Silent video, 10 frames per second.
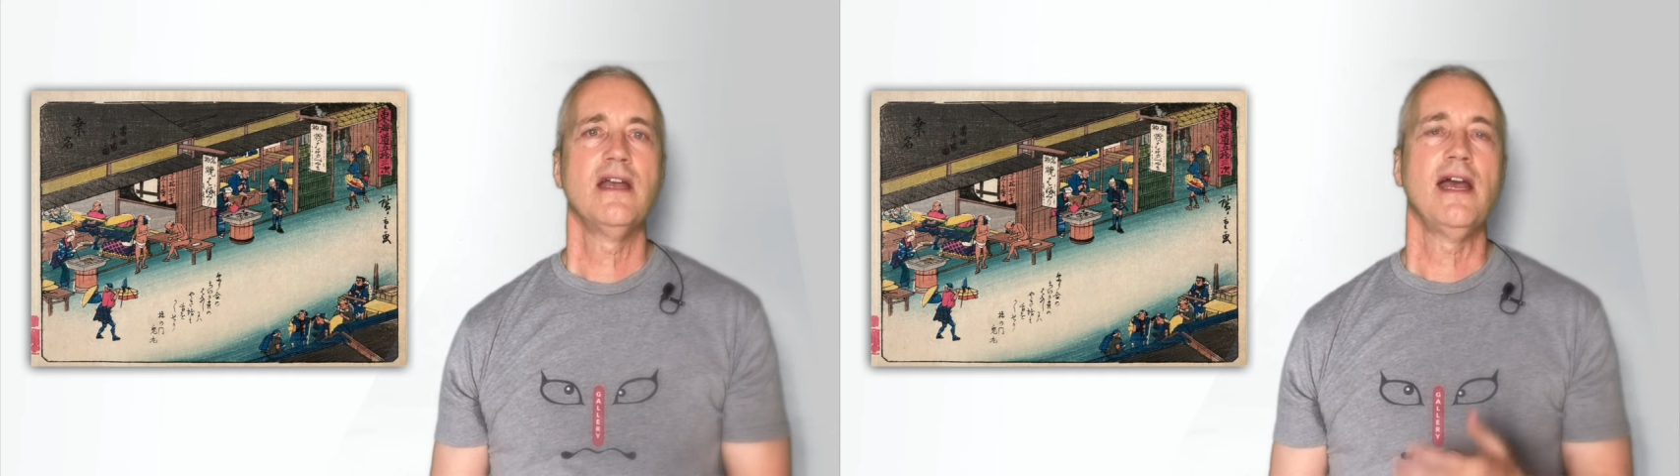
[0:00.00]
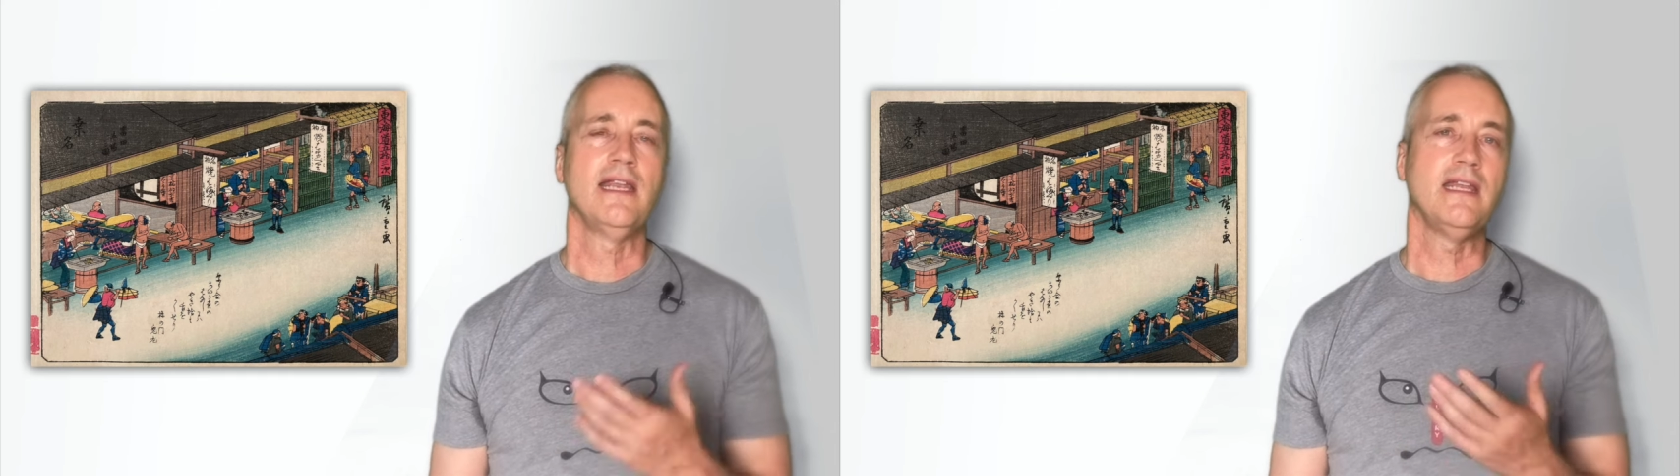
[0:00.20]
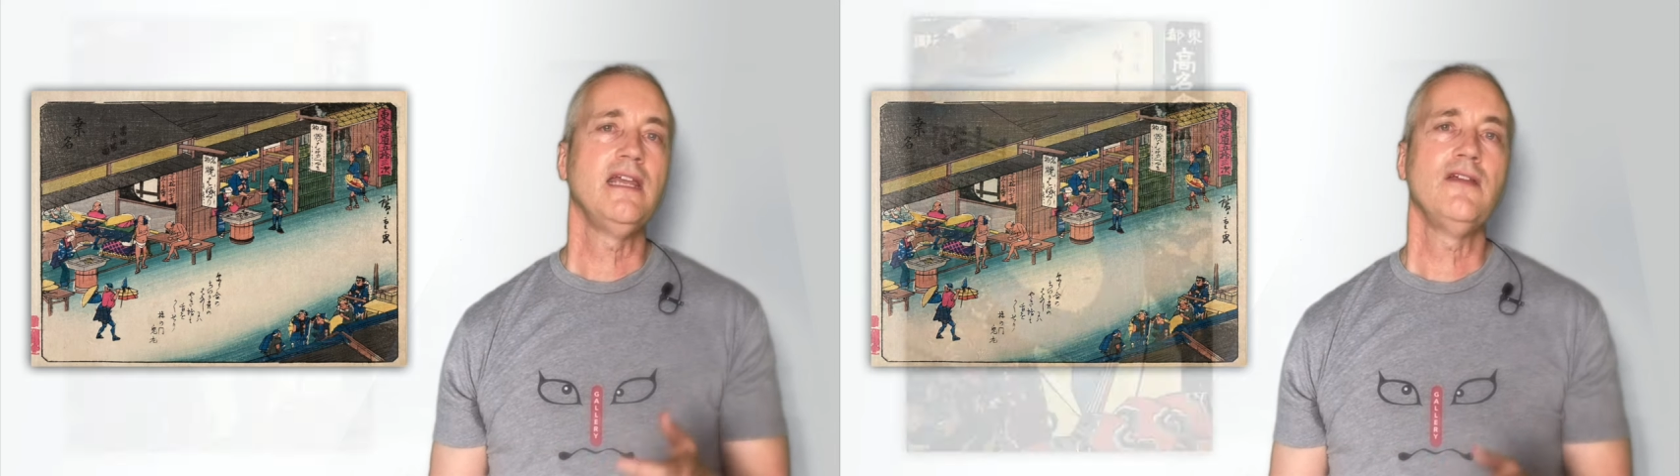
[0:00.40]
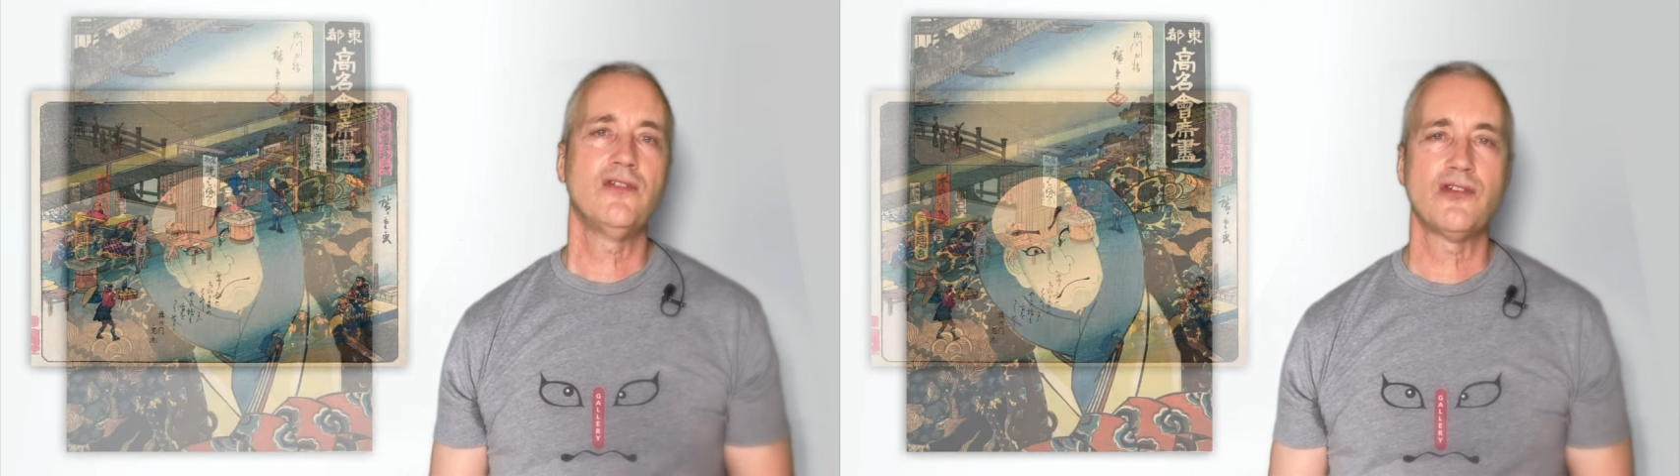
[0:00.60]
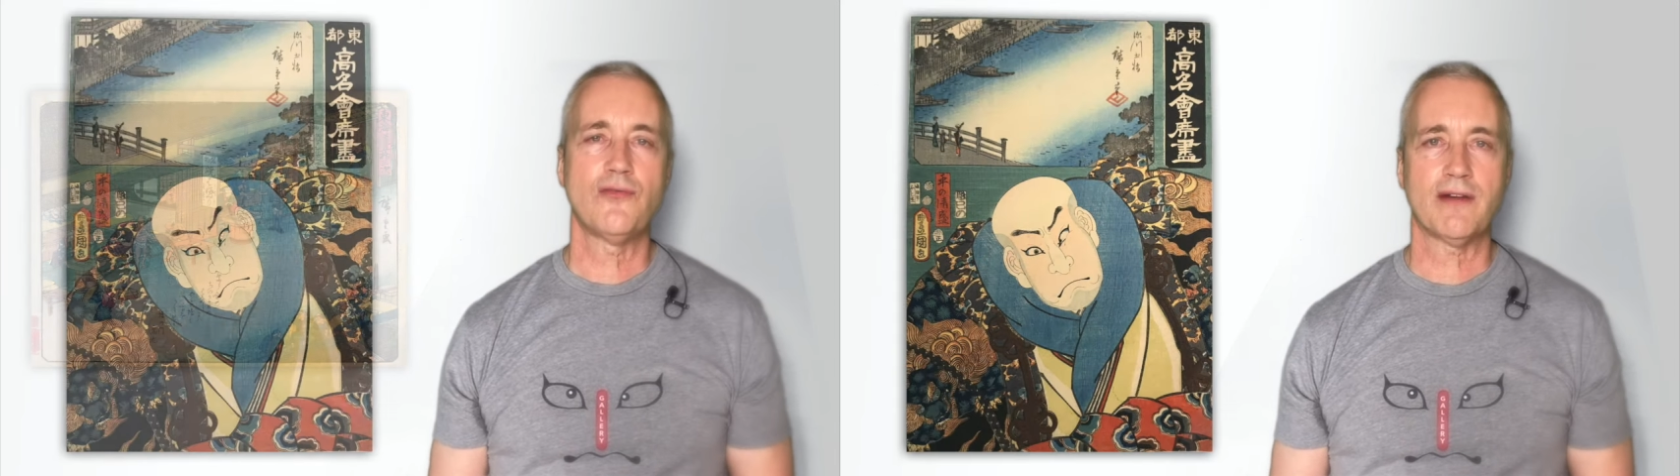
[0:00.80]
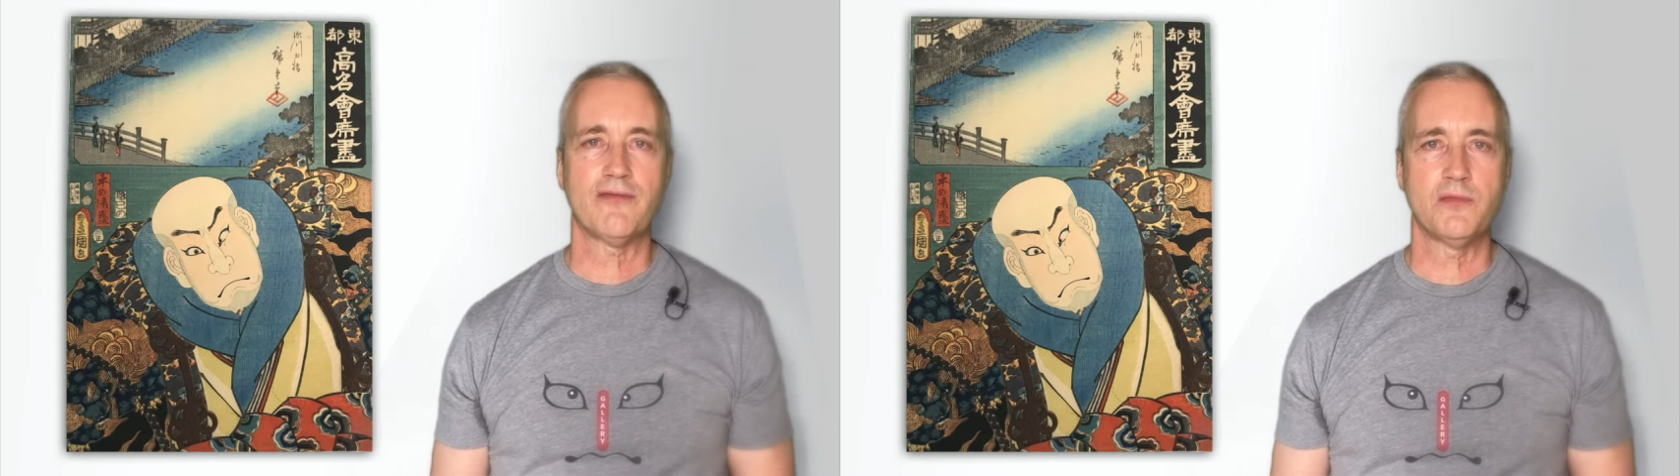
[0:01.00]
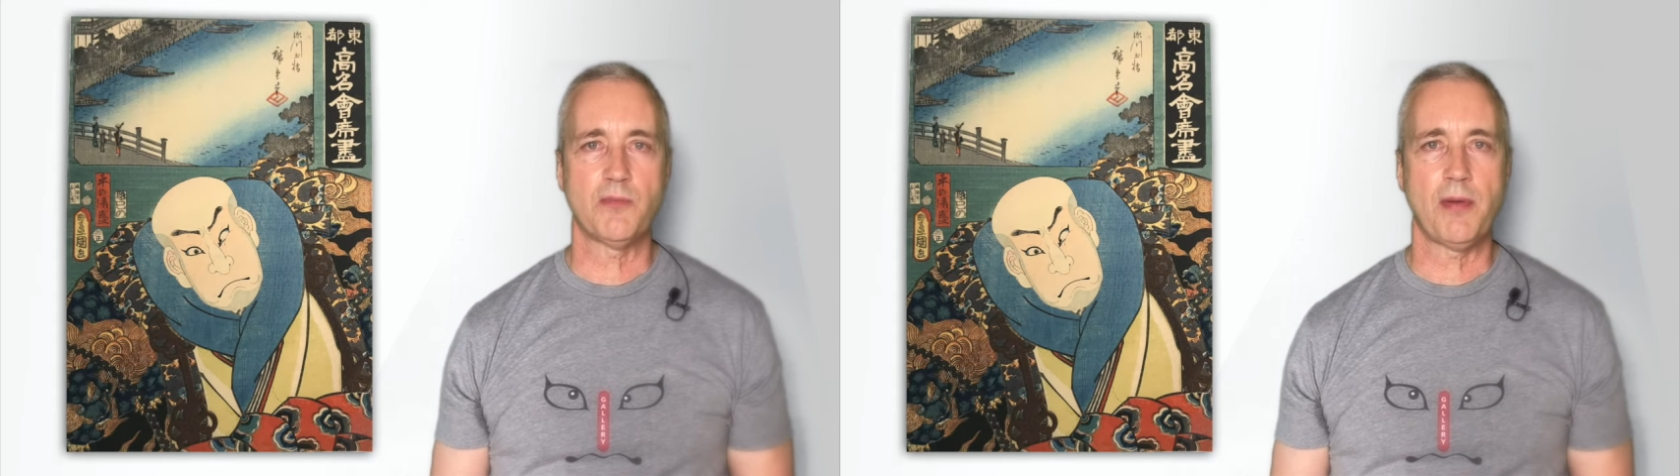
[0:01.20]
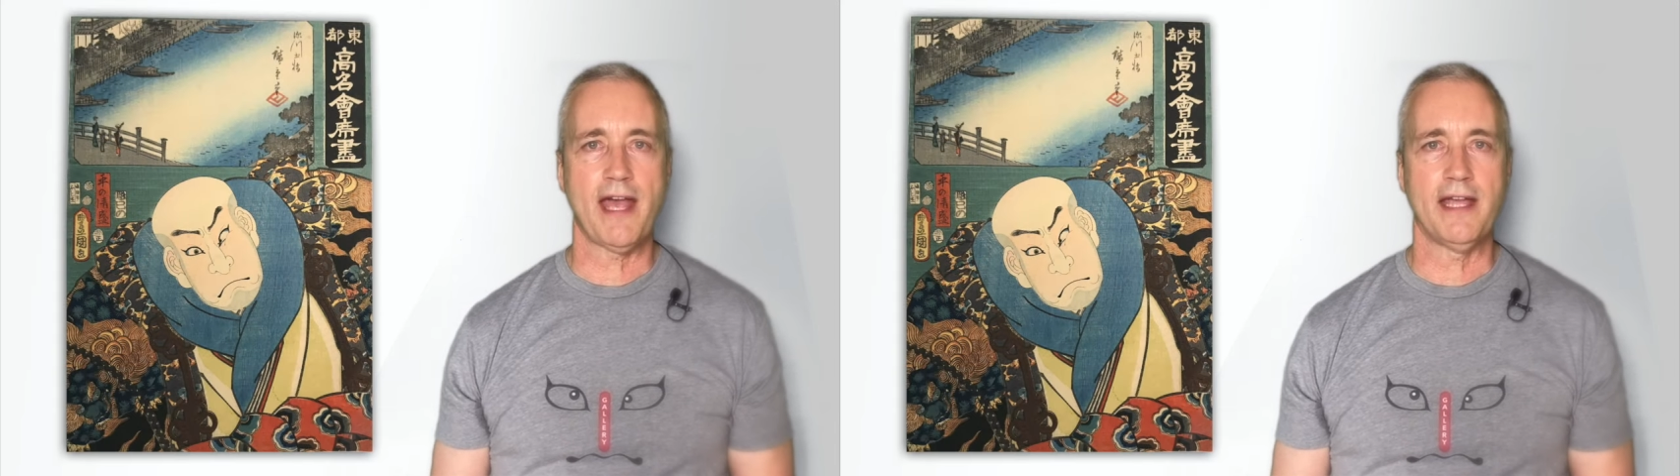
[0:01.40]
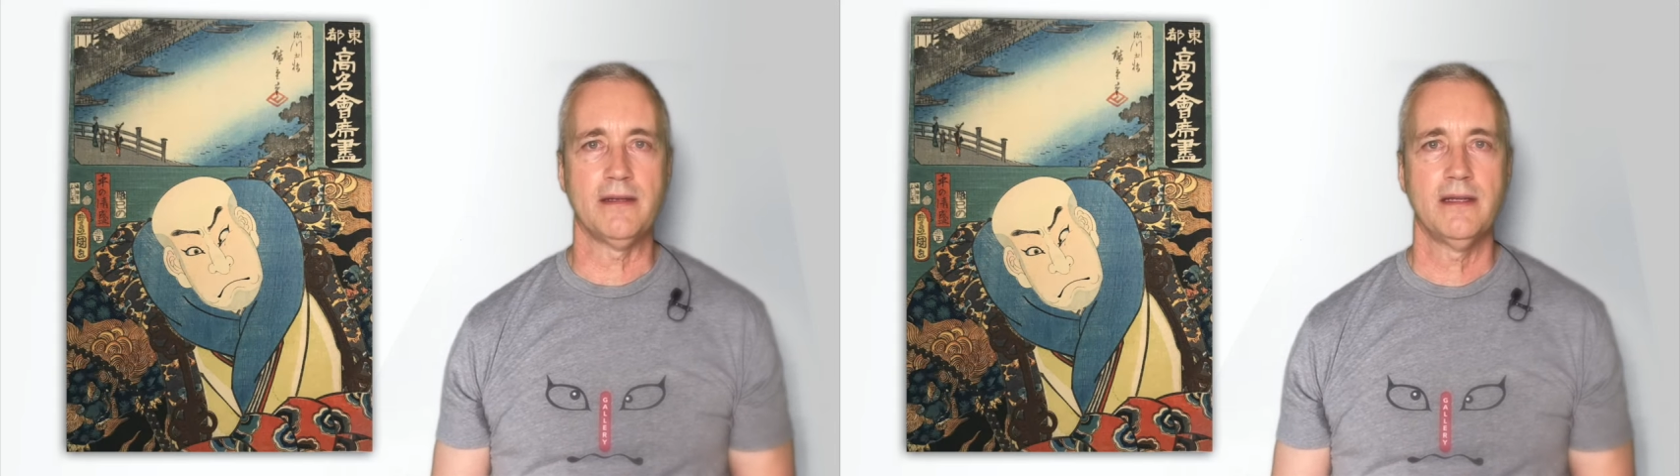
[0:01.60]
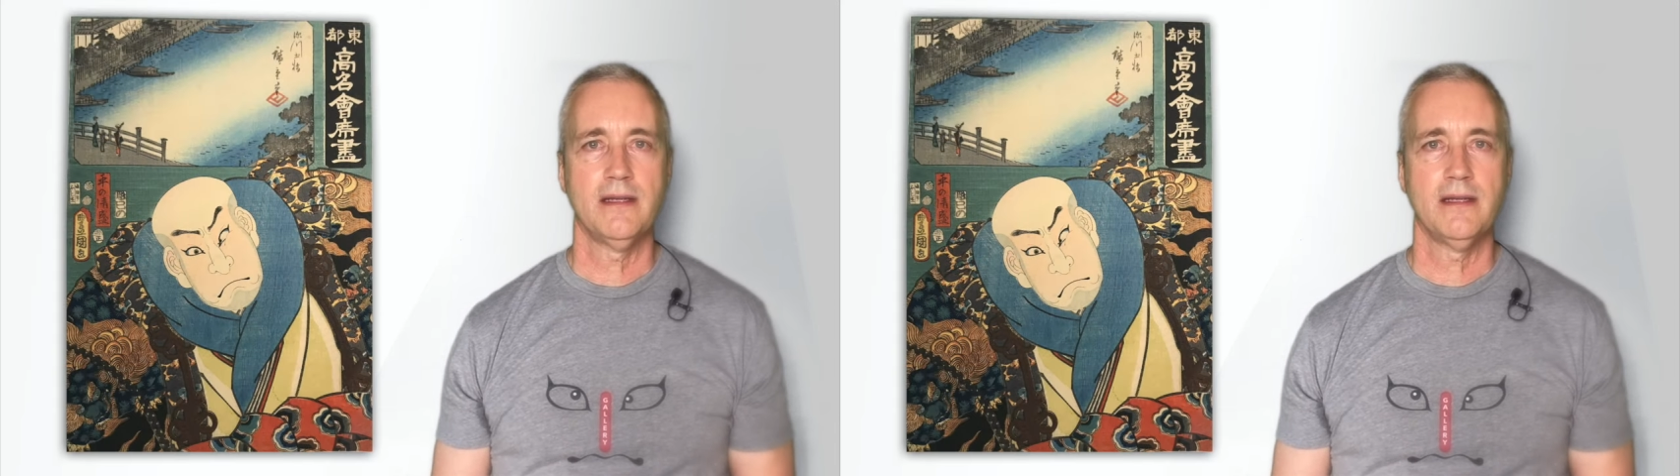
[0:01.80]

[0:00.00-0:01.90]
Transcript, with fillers: and even direct from Japan.